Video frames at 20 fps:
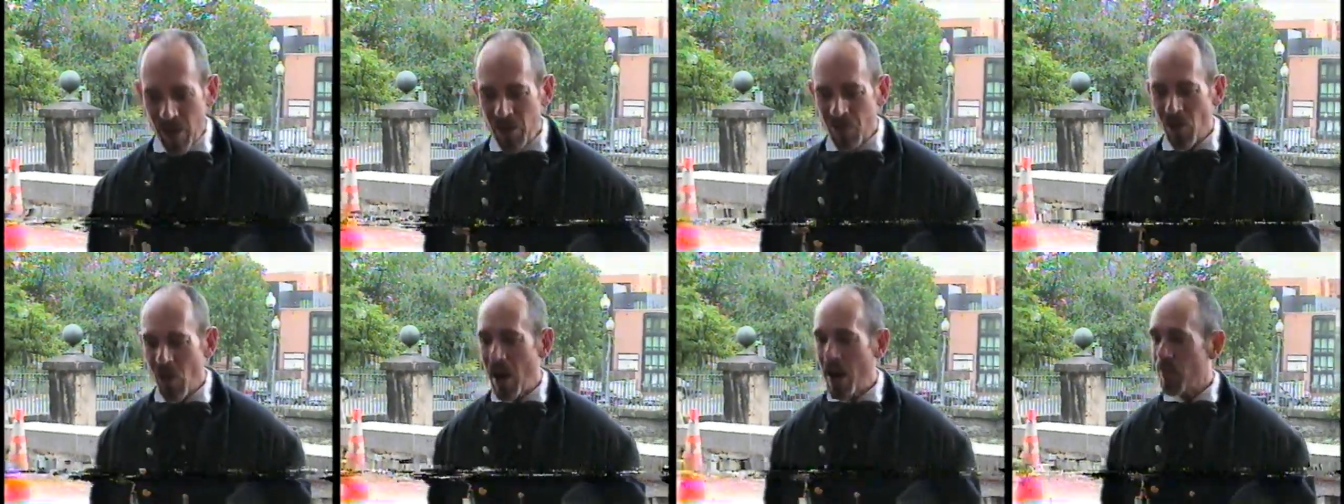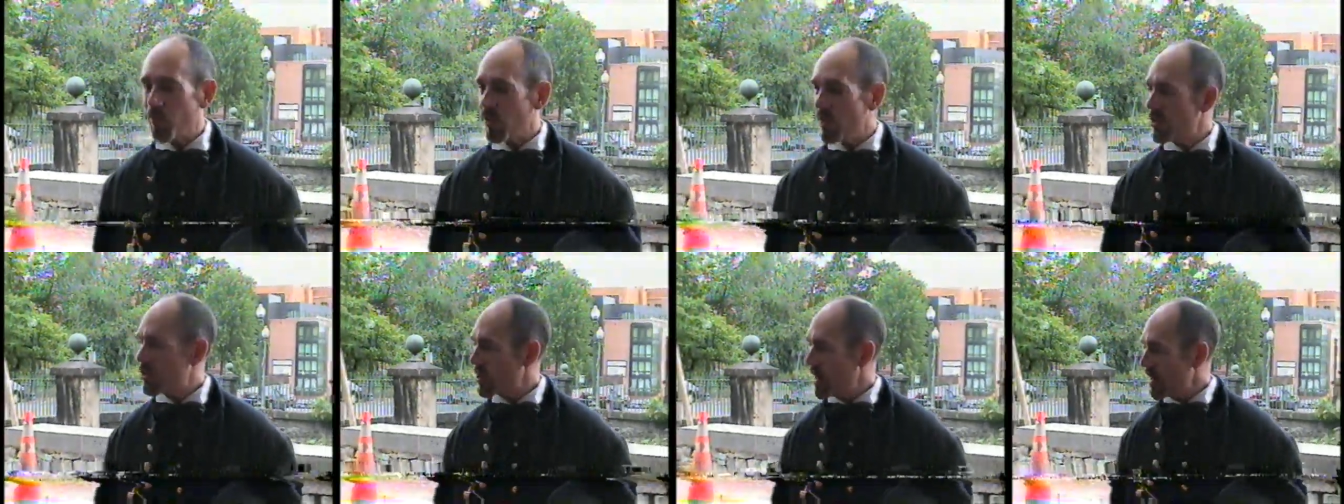So I
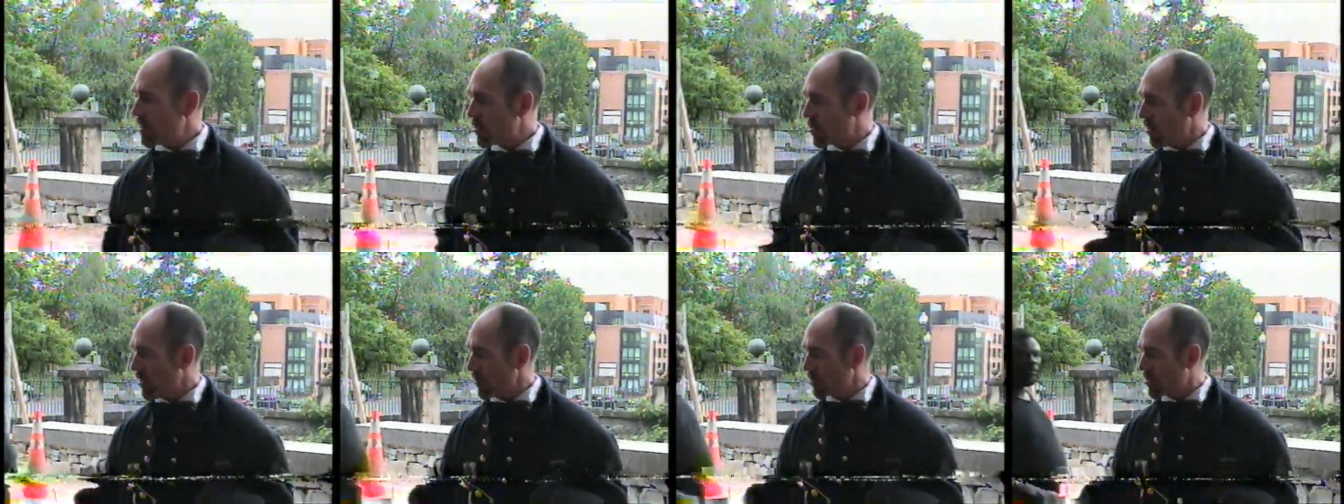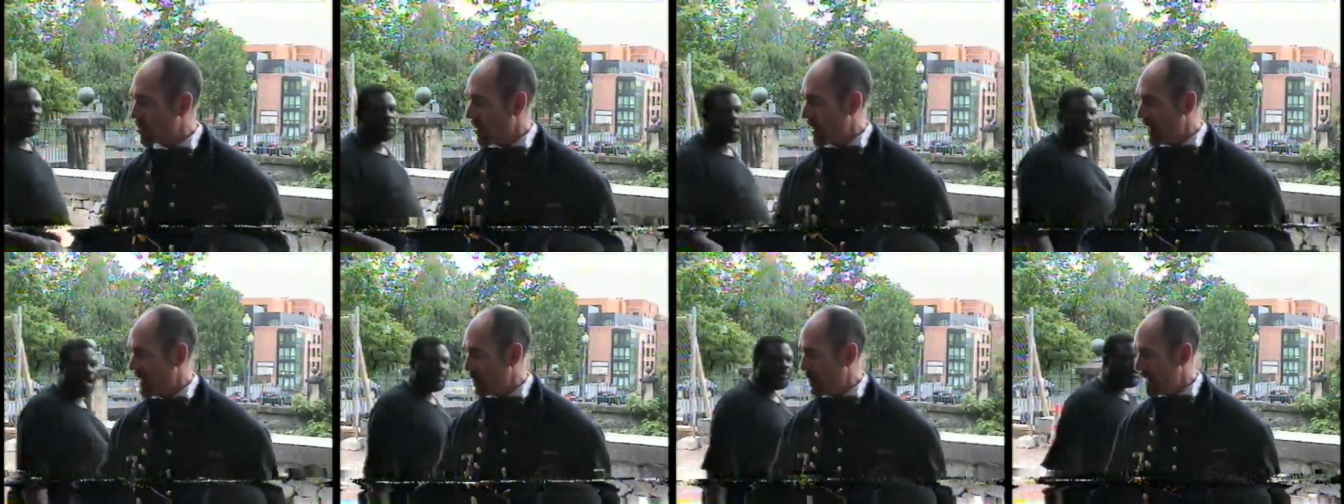appreciate you all
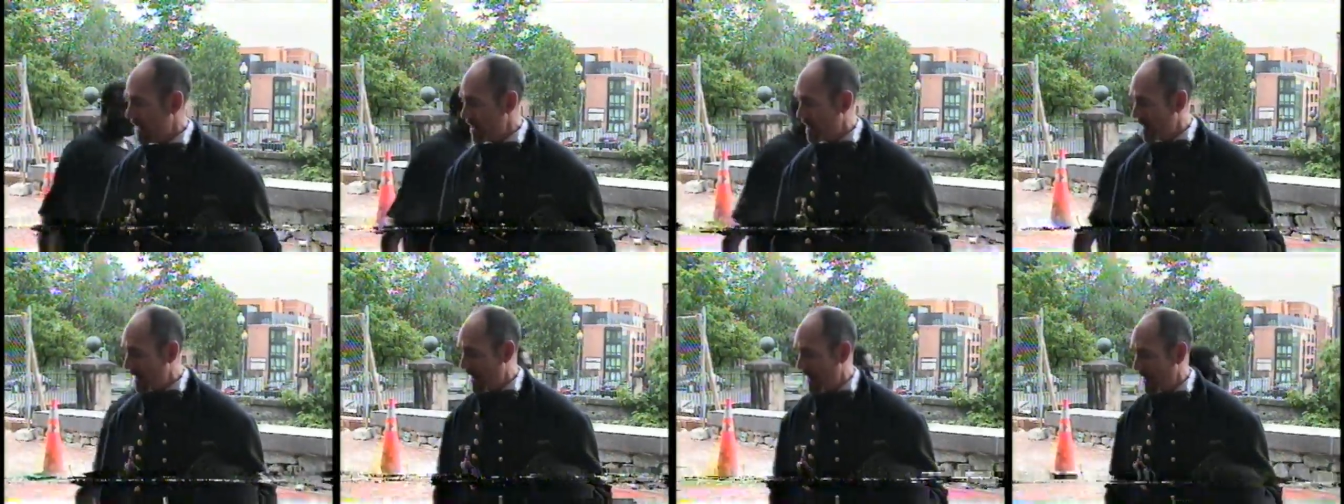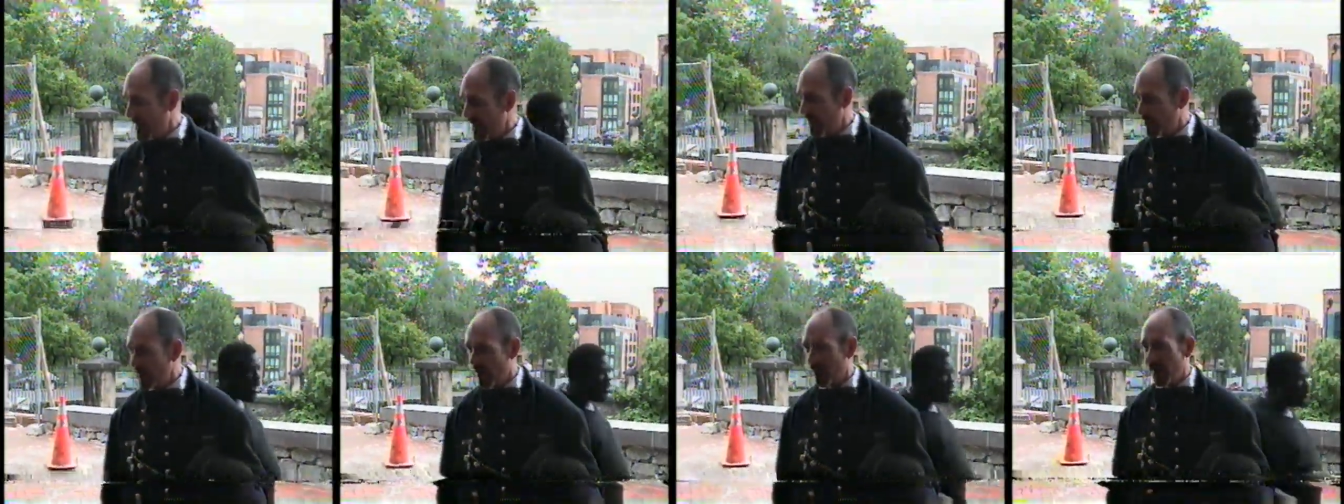joining me today.
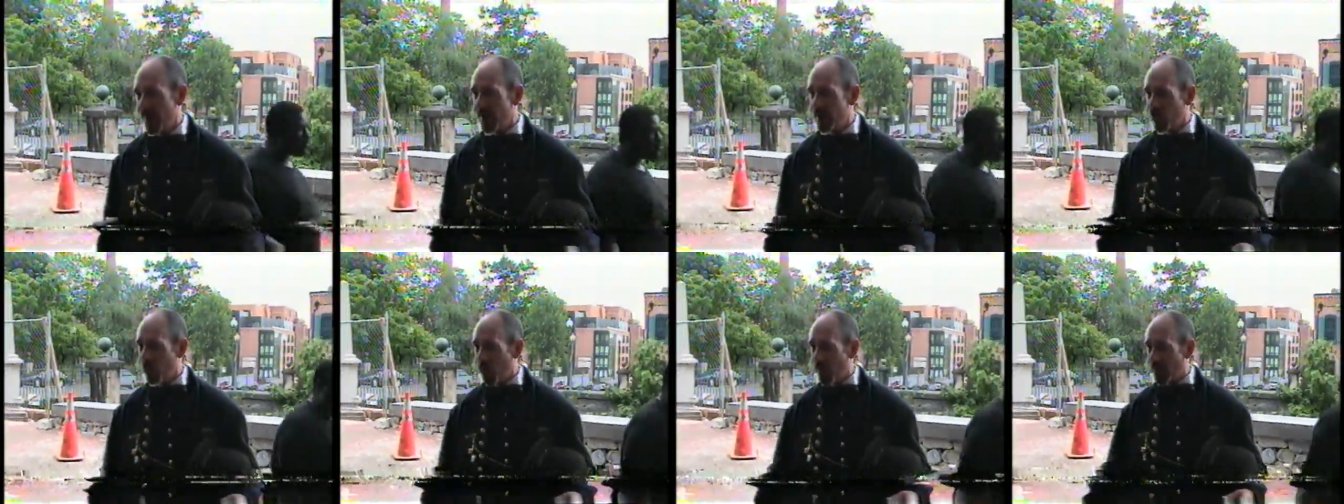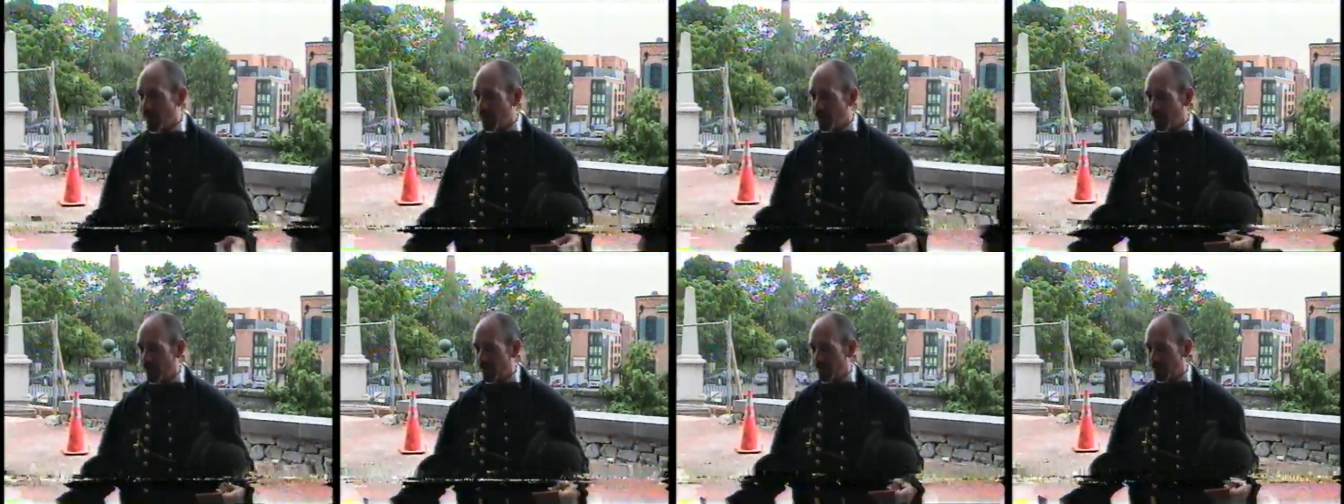If
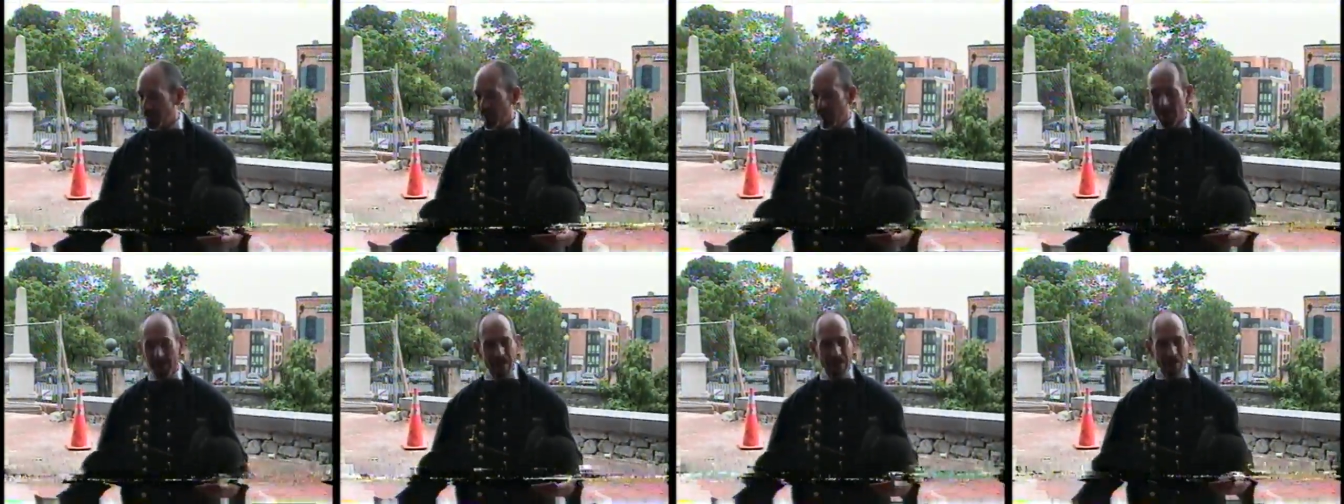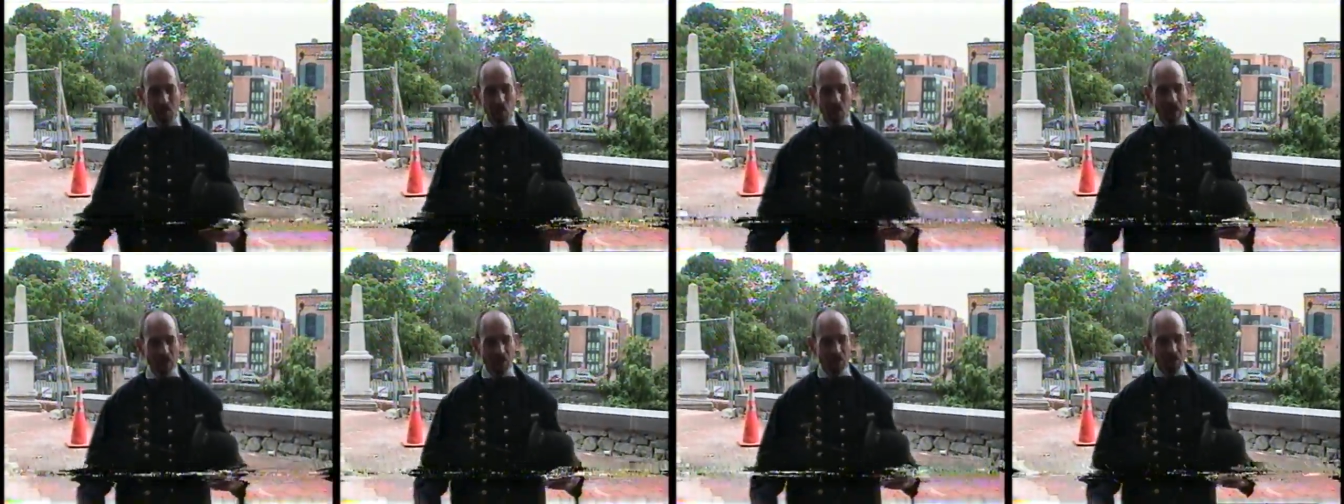you have any
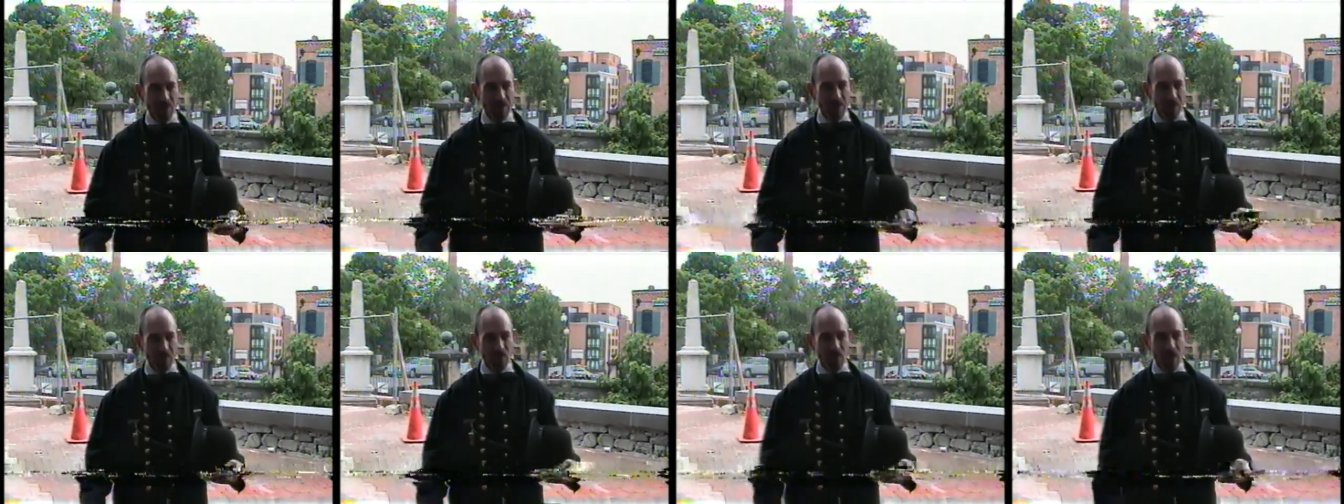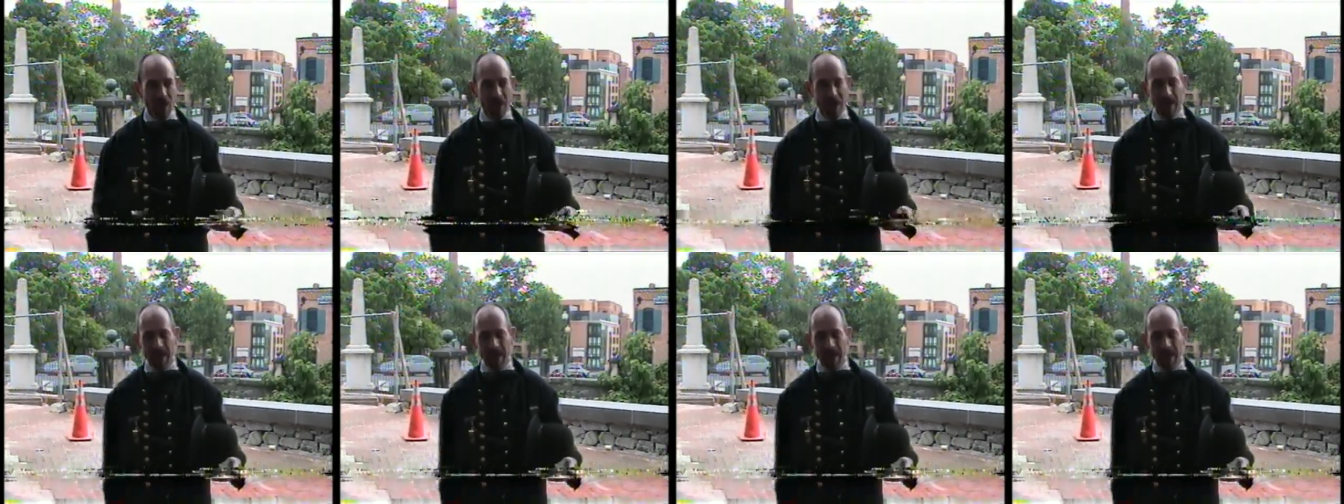questions, I'll try to